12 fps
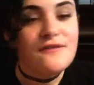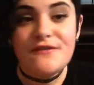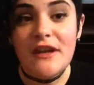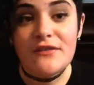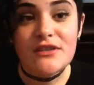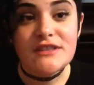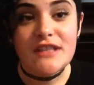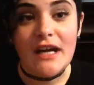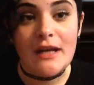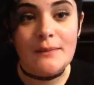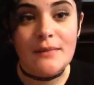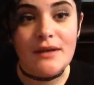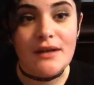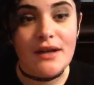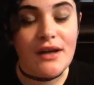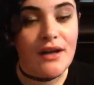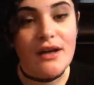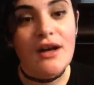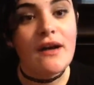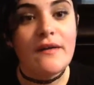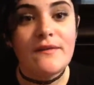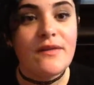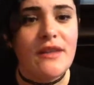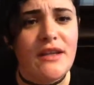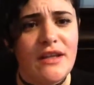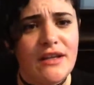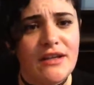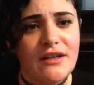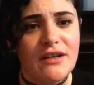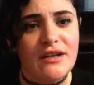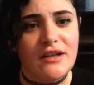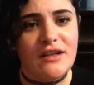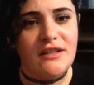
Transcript: favorite time of the year.